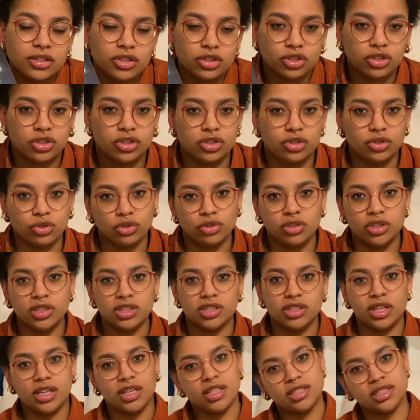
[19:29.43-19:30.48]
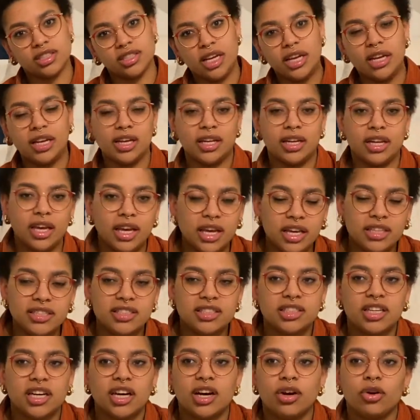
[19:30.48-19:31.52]
stories like set in
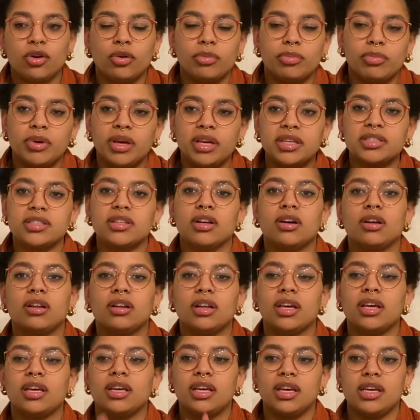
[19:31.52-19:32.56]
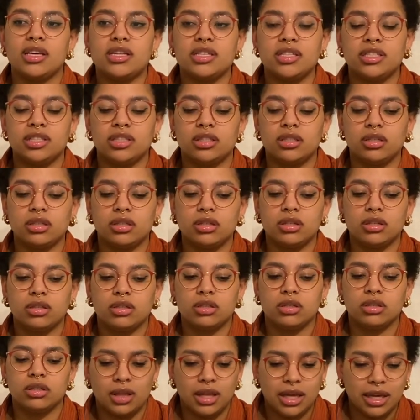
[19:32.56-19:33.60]
Asia or based on like Asian
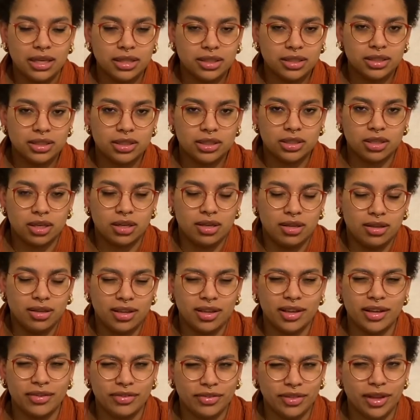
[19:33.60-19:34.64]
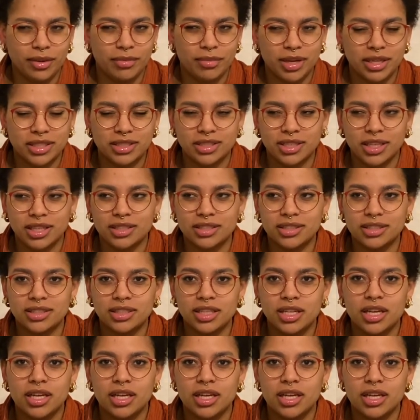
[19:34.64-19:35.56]
things, if that makes sense.